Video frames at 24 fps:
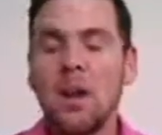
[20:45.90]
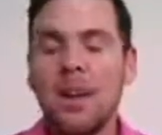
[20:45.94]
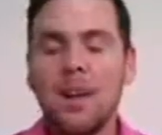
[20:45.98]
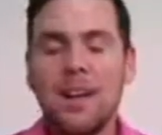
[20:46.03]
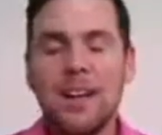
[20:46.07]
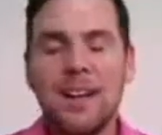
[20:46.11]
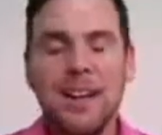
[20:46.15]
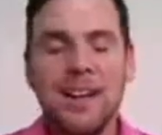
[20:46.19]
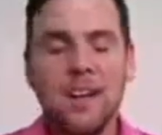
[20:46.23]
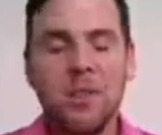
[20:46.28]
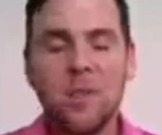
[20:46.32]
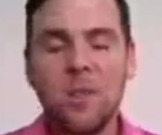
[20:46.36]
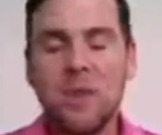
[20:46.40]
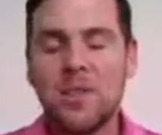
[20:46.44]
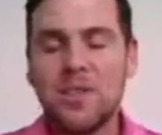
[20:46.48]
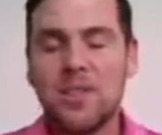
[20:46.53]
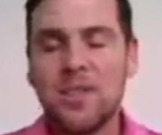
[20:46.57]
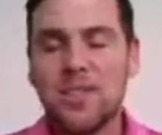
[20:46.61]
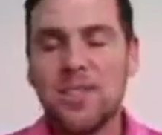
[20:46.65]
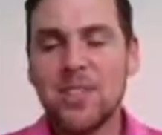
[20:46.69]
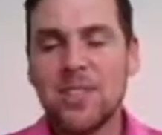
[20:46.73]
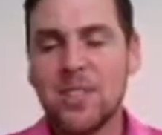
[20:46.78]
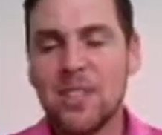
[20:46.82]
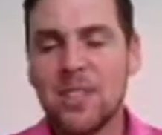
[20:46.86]
whether
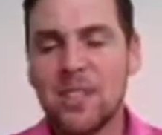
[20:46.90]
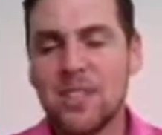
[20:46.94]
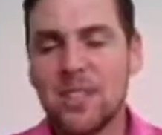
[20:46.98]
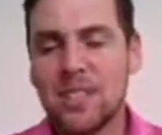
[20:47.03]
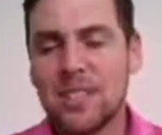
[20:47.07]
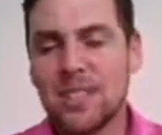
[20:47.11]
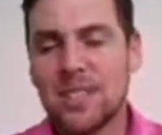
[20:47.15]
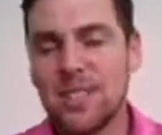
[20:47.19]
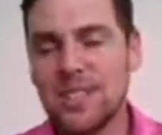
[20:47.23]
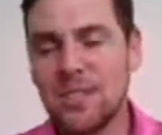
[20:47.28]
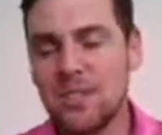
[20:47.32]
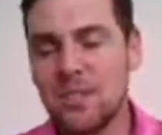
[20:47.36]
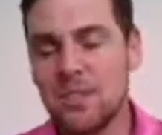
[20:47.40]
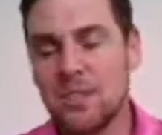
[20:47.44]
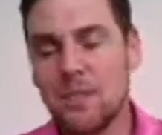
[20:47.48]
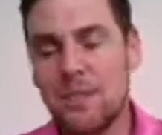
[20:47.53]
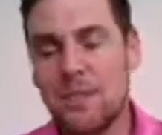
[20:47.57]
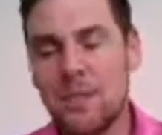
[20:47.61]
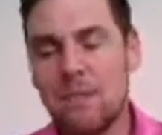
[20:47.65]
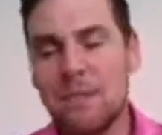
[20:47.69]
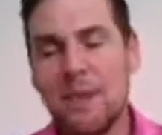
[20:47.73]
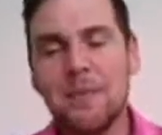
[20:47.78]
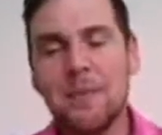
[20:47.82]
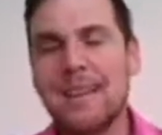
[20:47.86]
you
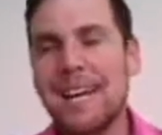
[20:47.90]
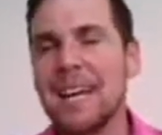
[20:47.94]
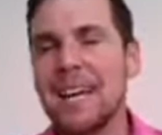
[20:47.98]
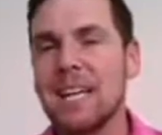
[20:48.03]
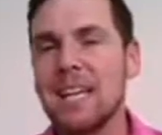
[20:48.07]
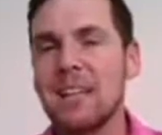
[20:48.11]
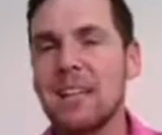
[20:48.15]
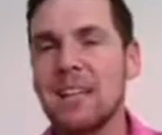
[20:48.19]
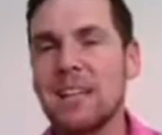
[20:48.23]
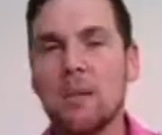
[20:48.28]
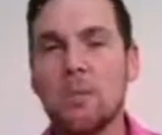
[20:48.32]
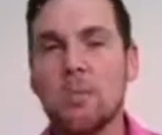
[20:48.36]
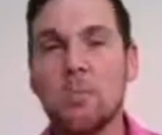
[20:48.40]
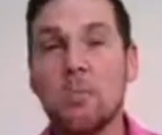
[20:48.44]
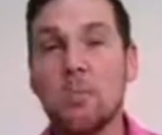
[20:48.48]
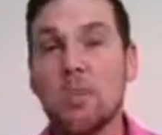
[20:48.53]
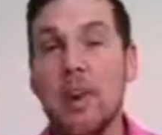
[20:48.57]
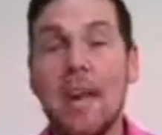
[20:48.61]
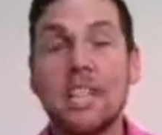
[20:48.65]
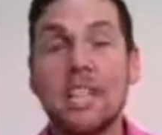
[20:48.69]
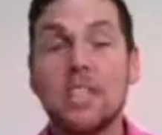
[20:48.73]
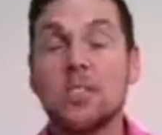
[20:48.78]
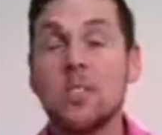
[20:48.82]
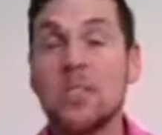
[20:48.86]
maybe not a
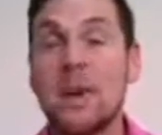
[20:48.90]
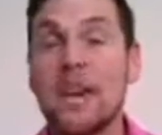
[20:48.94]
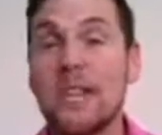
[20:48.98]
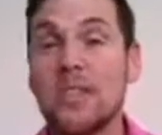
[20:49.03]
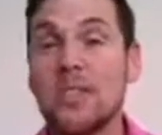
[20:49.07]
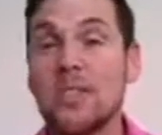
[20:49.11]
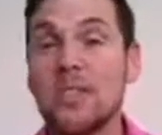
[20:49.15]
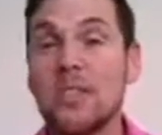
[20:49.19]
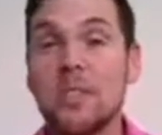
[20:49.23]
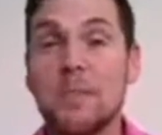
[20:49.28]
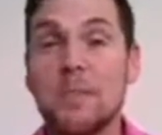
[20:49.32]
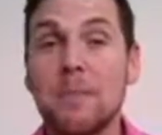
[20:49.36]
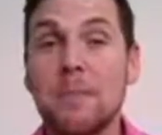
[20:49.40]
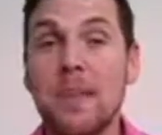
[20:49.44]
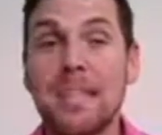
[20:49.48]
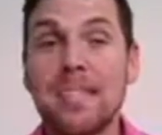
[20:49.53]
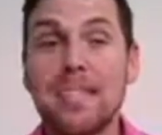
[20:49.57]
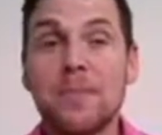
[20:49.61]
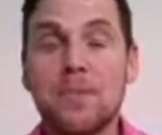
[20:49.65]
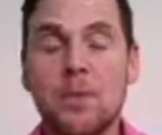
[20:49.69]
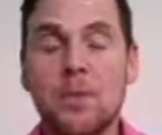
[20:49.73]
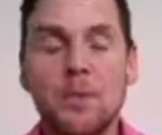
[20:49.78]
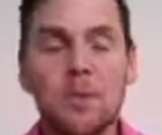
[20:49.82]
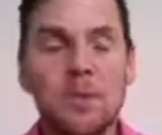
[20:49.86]
branch manager that makes
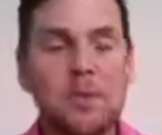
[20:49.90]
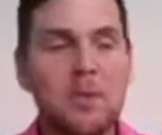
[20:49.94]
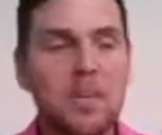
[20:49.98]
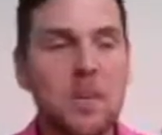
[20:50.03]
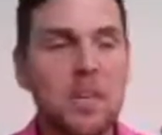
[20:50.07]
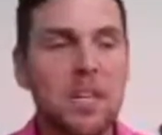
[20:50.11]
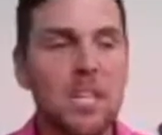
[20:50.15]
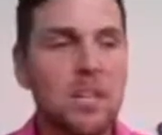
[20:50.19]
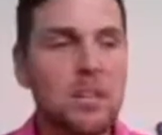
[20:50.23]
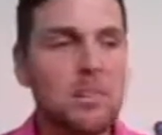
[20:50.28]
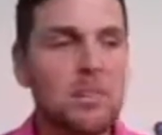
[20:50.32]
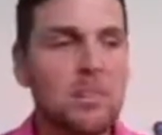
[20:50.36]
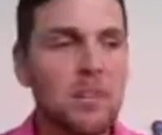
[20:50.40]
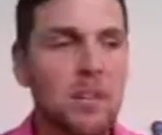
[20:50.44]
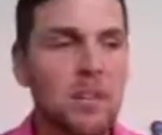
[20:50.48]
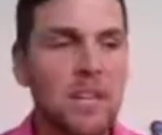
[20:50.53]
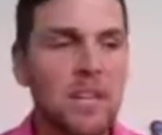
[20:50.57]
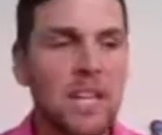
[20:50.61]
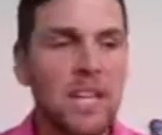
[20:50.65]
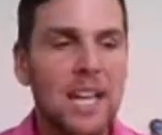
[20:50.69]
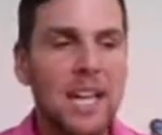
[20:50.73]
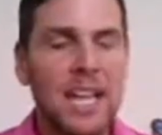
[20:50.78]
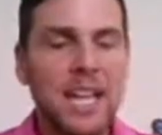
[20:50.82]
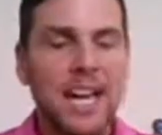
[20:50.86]
the most money, but
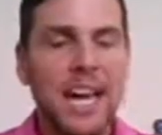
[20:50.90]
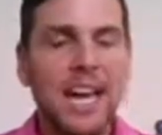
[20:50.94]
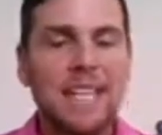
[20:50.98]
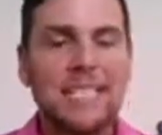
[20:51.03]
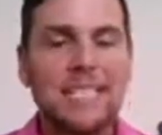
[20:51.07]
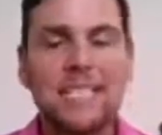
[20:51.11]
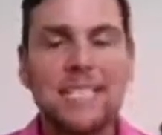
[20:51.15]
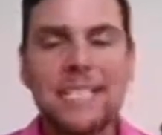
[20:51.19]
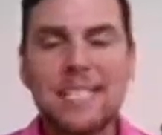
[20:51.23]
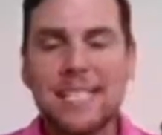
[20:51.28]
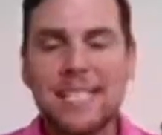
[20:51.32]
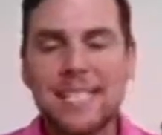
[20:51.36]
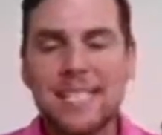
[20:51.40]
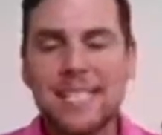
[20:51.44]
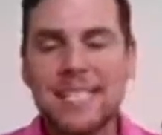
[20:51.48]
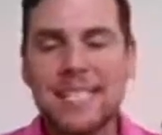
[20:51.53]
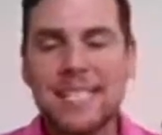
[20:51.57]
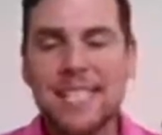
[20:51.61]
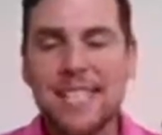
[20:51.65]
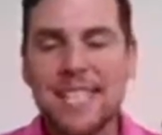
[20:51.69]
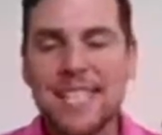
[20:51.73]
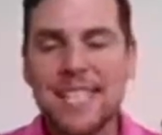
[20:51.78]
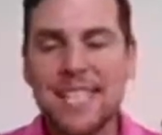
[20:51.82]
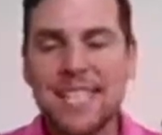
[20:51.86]
I did
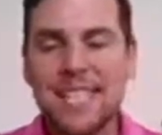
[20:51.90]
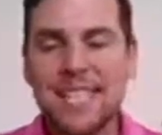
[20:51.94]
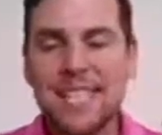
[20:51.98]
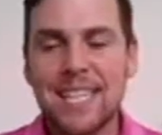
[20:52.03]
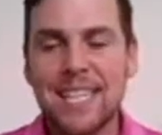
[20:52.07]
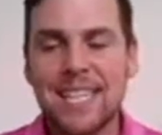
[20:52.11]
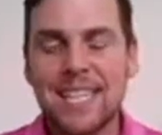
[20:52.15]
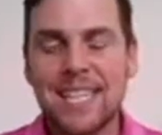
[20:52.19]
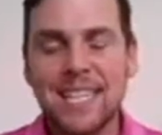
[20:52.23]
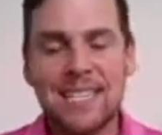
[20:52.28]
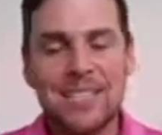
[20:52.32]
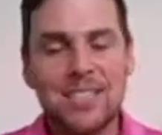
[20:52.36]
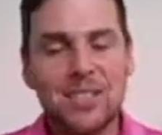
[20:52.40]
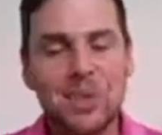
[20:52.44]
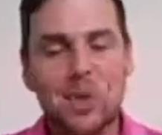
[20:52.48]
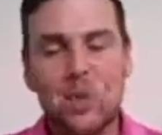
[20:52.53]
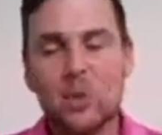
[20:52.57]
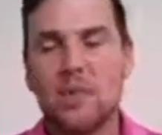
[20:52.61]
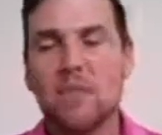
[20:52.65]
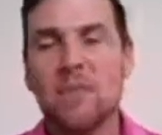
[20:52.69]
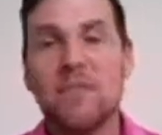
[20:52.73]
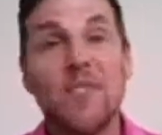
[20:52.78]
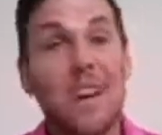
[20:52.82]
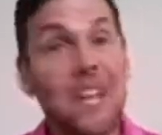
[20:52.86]
see,
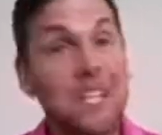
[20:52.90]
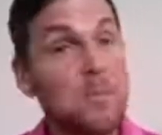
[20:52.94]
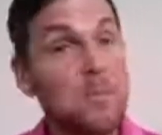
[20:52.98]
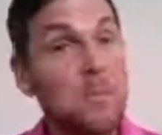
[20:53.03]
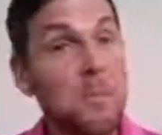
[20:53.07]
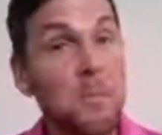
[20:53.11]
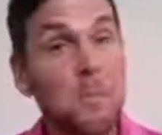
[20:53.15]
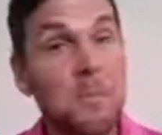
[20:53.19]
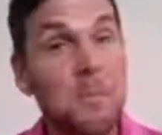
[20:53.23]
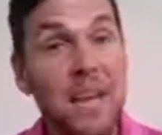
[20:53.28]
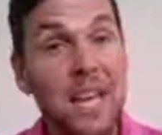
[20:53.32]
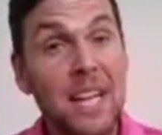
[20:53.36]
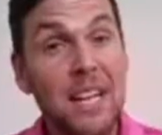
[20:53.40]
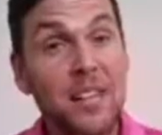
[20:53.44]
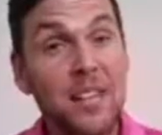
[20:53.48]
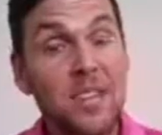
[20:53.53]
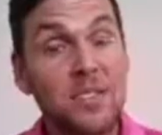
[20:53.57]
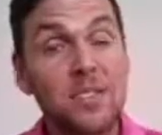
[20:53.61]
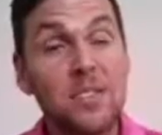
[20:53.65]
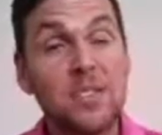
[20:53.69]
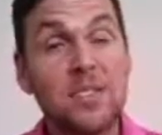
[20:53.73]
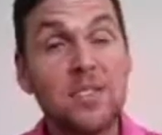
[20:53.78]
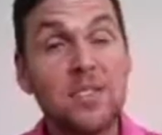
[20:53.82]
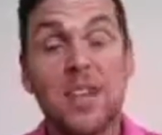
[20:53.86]
investment
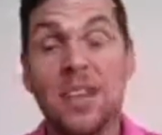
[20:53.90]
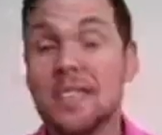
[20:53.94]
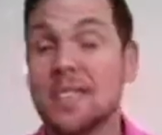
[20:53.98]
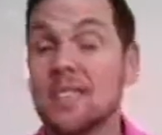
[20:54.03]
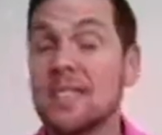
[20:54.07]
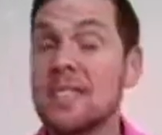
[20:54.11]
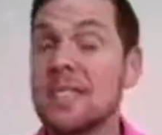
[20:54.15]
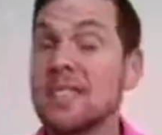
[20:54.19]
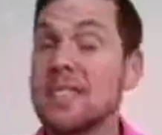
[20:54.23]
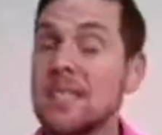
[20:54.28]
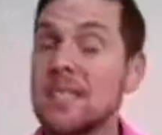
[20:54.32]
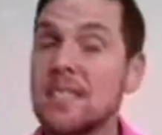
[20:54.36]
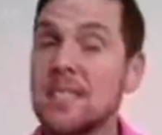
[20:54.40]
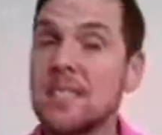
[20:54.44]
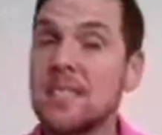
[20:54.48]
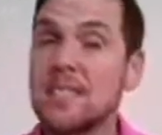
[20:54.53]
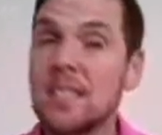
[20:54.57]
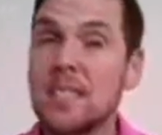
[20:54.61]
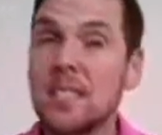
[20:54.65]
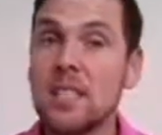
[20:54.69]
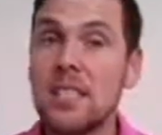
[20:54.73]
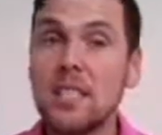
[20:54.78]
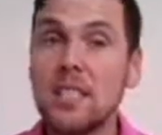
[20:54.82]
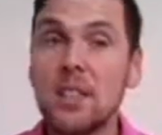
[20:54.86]
bankers. I did see
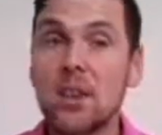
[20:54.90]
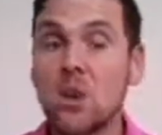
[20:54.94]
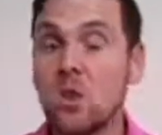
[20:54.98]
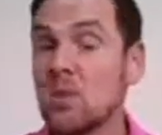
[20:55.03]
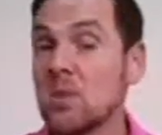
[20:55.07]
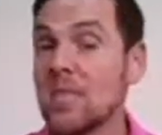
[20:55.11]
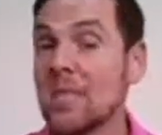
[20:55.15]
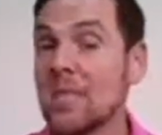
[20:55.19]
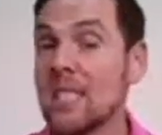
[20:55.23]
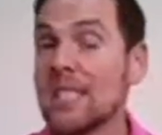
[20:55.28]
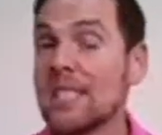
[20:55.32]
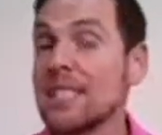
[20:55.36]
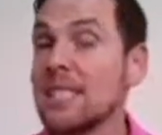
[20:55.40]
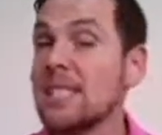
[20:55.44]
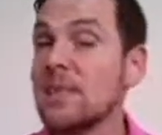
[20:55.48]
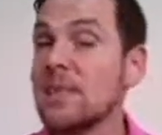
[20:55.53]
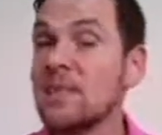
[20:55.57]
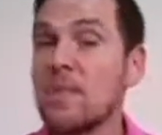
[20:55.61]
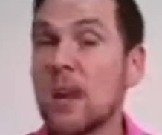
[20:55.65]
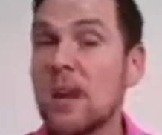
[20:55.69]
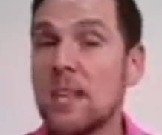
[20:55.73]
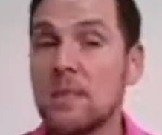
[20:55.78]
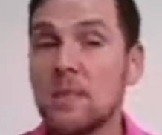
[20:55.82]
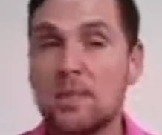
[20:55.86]
CEOs. I did see
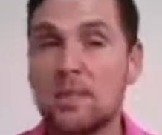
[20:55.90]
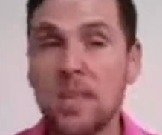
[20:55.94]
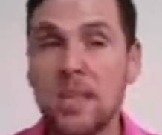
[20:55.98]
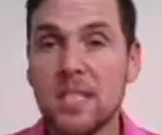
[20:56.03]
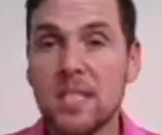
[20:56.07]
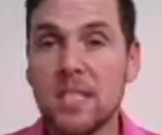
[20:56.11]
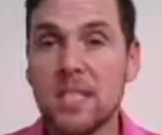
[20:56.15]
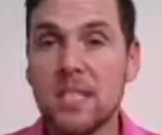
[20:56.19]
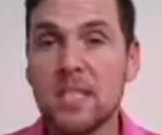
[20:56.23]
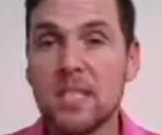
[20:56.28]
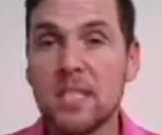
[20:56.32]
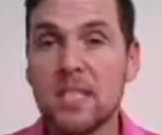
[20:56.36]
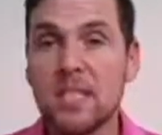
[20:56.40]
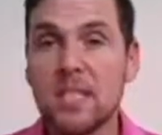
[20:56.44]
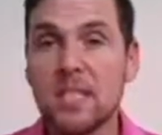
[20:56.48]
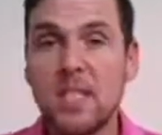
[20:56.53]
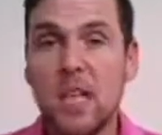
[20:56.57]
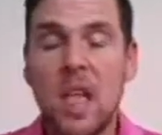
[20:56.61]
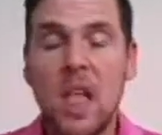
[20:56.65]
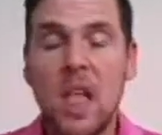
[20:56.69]
vice presidents